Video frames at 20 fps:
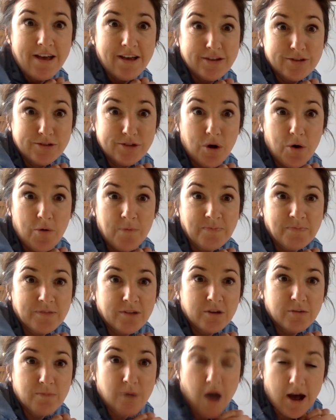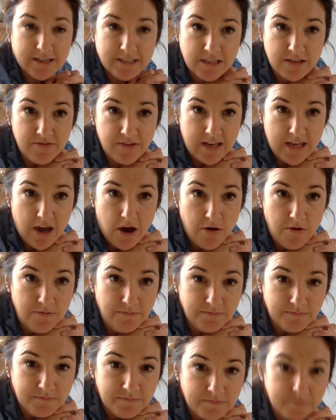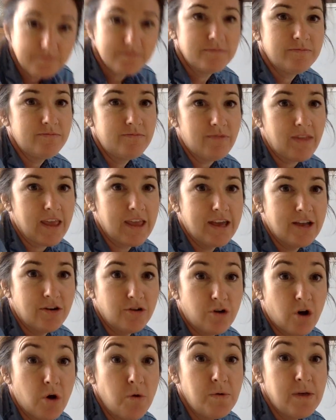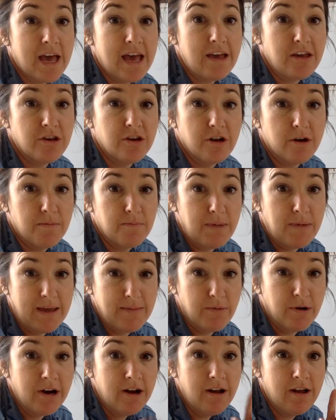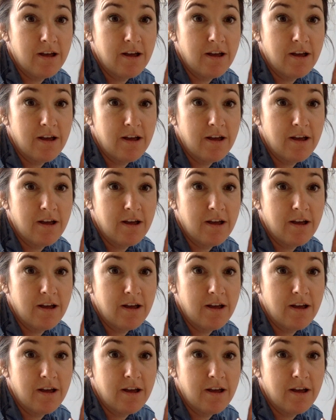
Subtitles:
So pause the video and go get your paper,